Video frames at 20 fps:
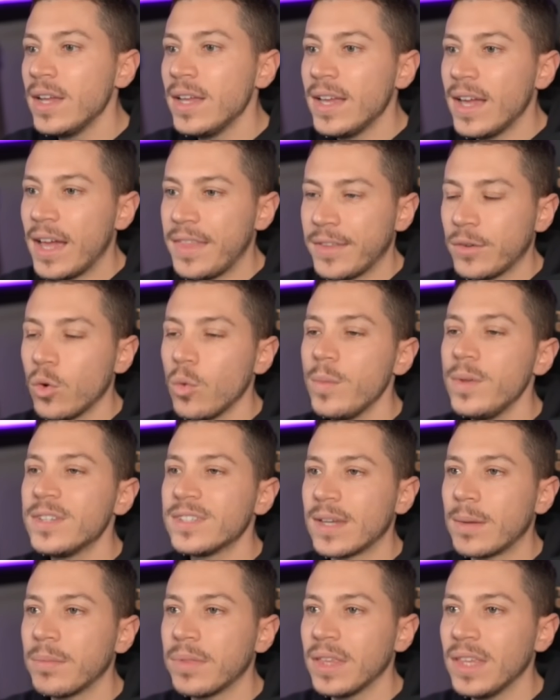And that will be
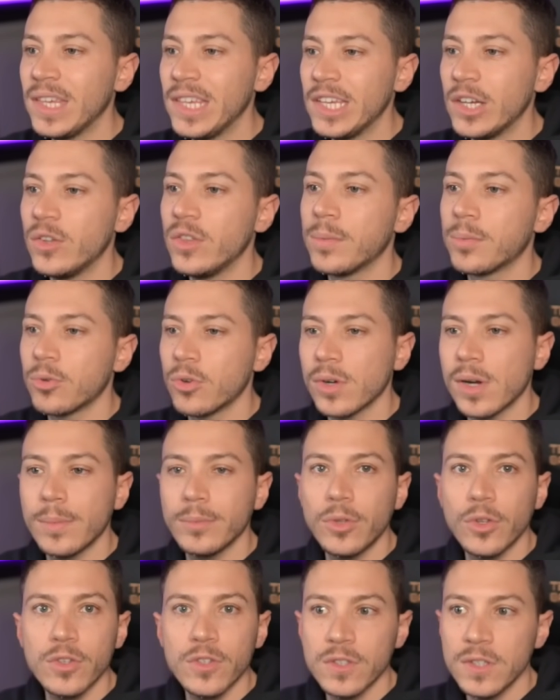something here in the
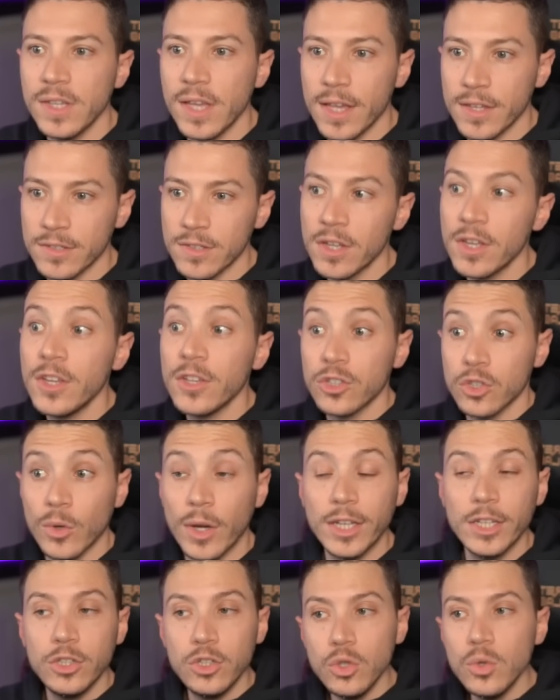program.cs. So I
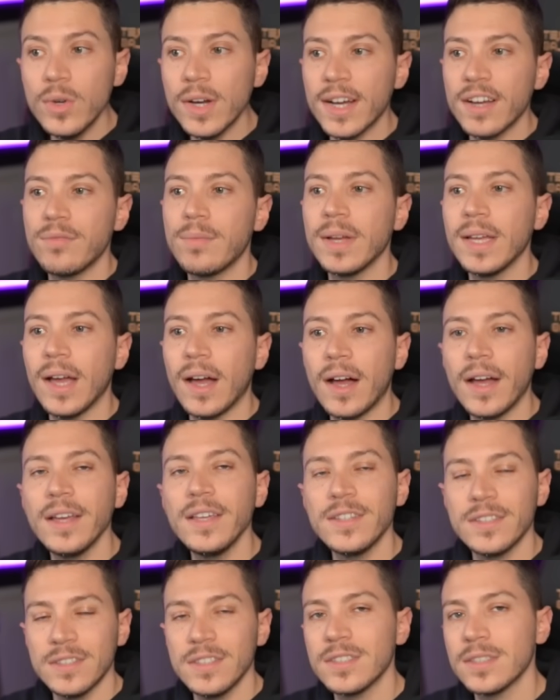do have my
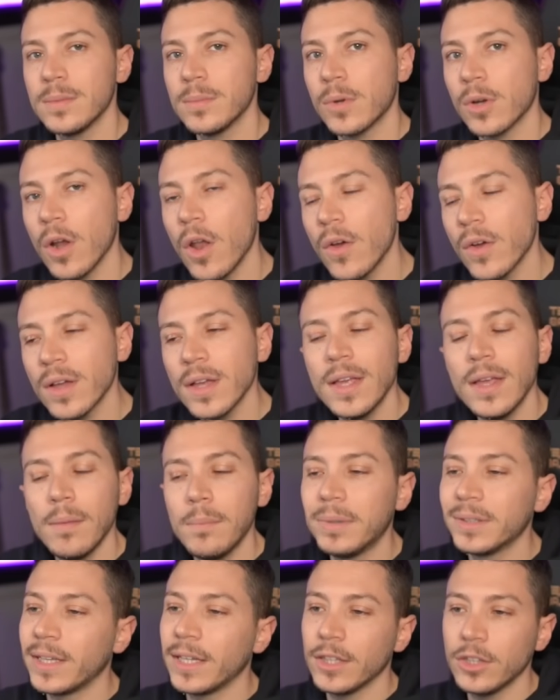iSystem clock,
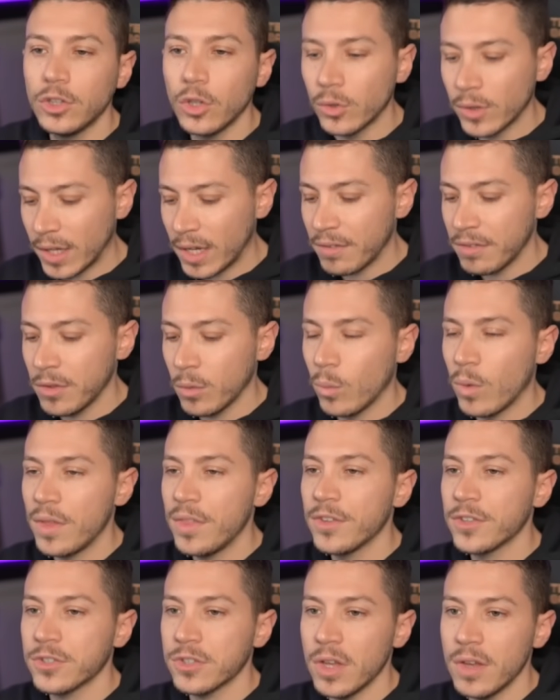but I don't have the weather
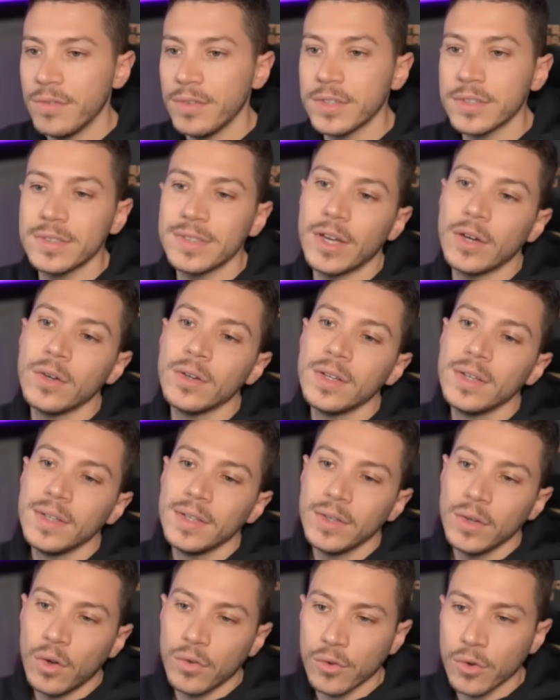service. Now,
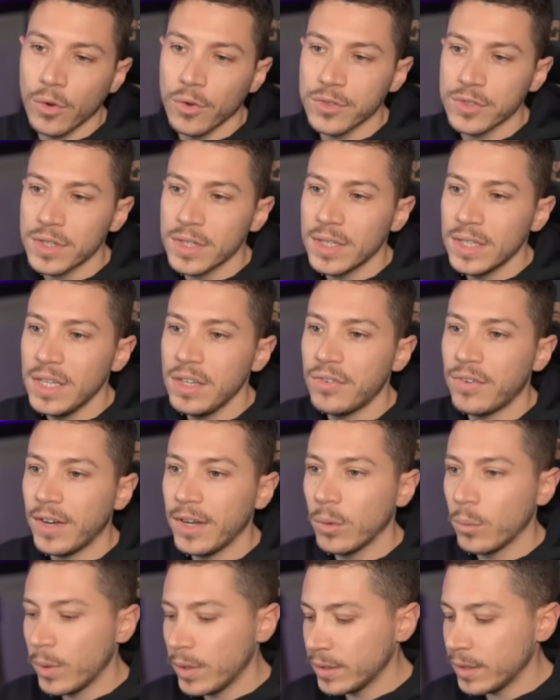of course, if I
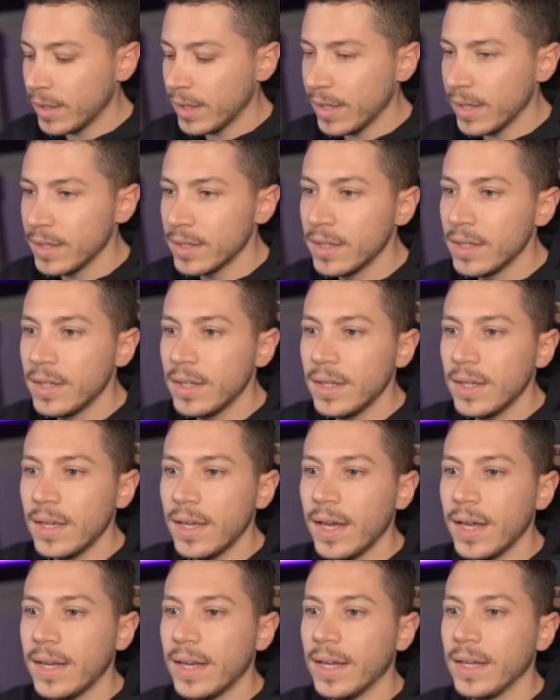went ahead
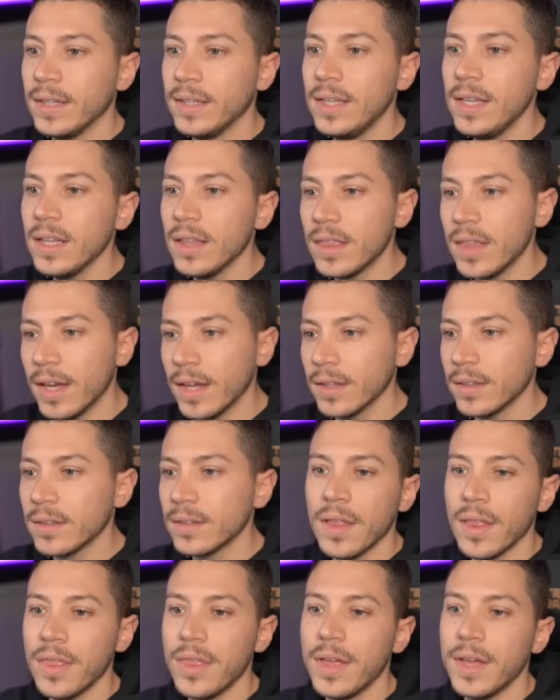and I did that,
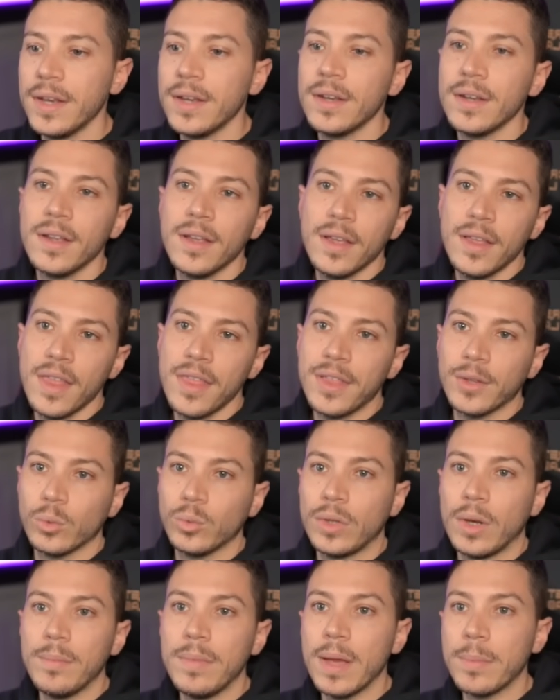then that
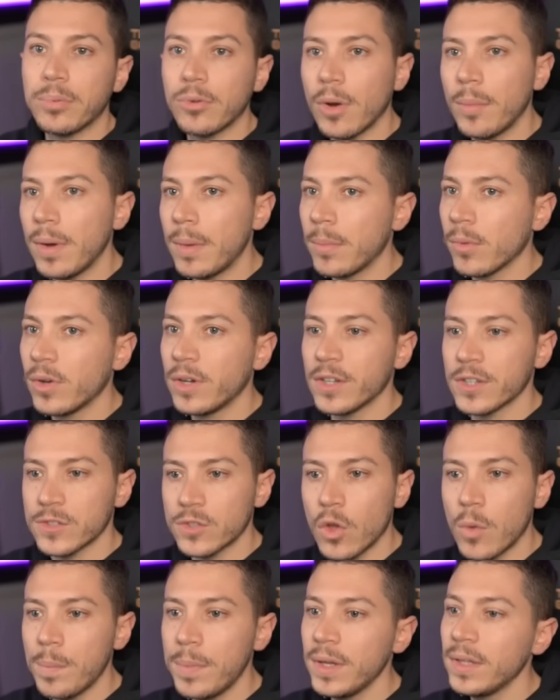wouldn't be a problem. We're going to
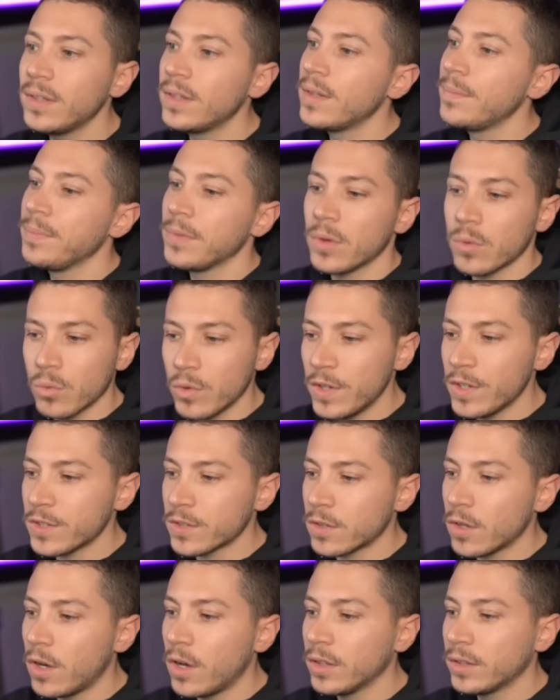stop it,
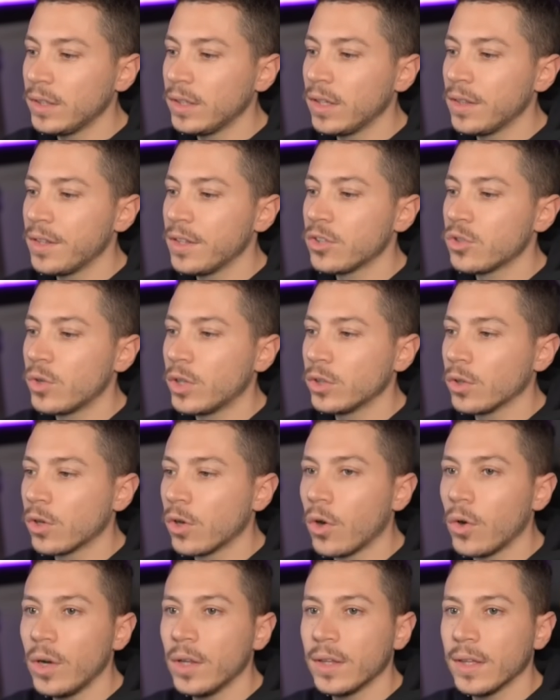restart it, and then try to
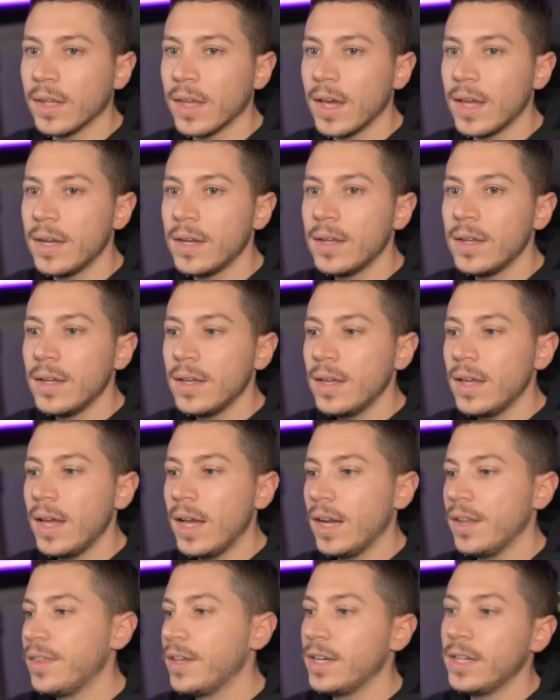call it again,
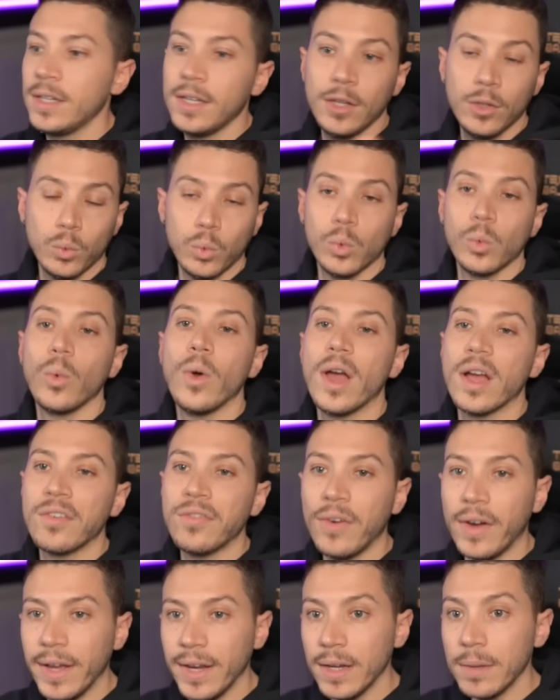and then it will work
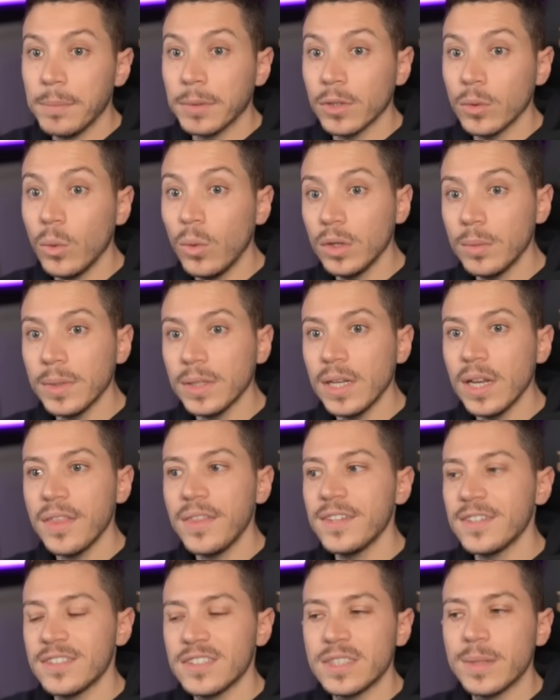fine. But ultimately,
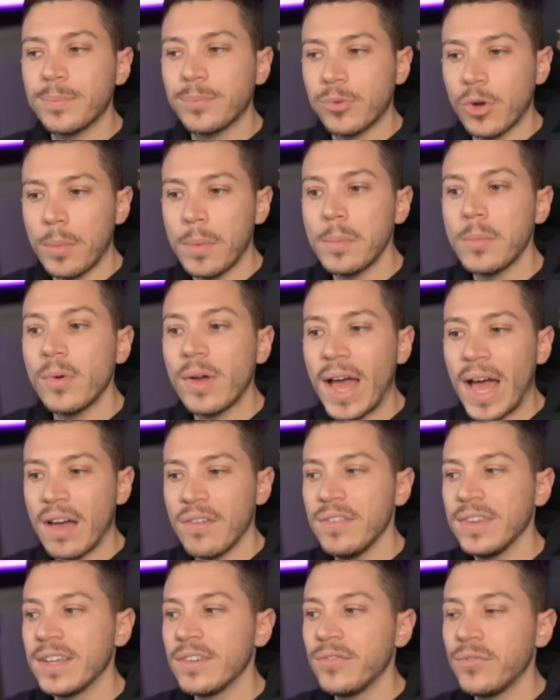this is a problem of
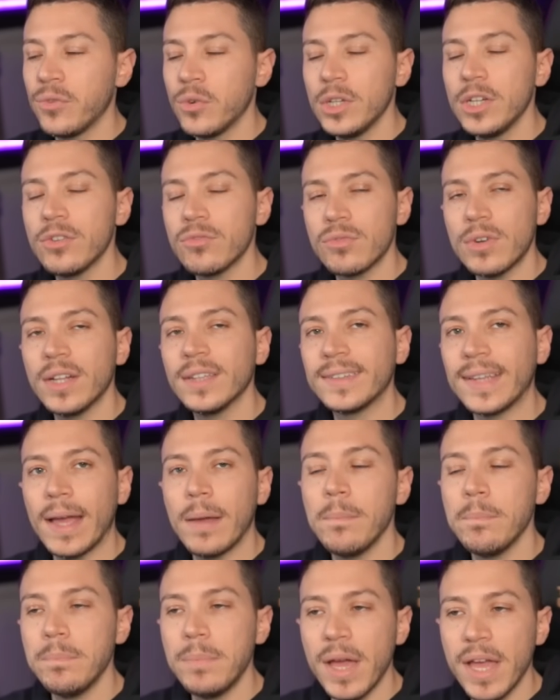having a fully
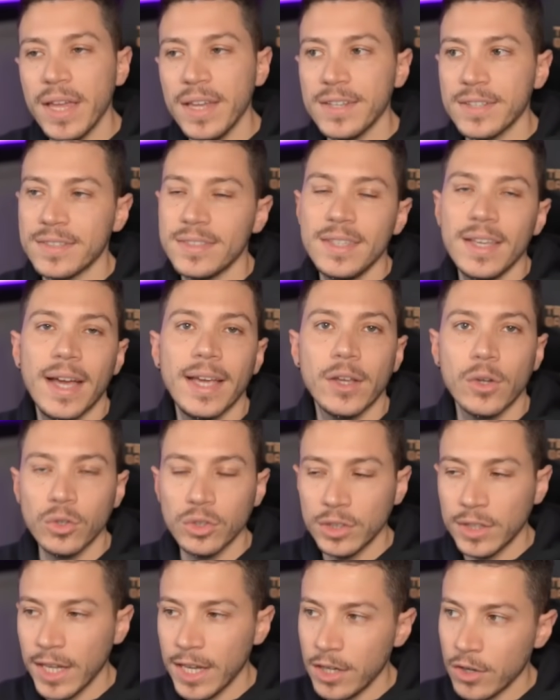runtime-based DI
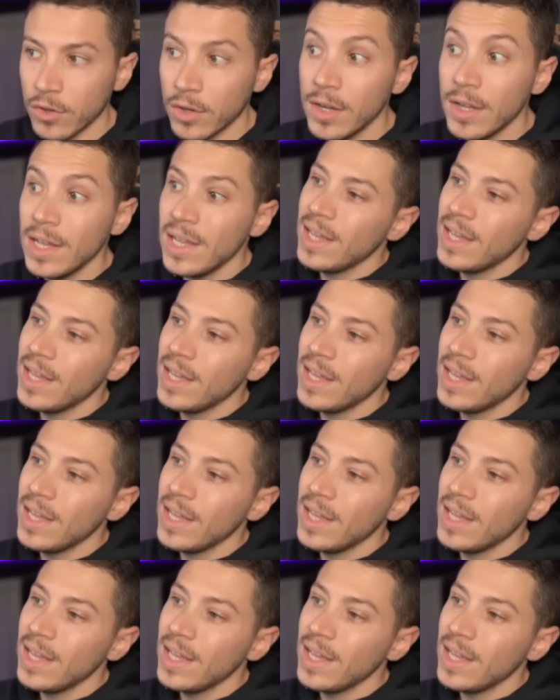container.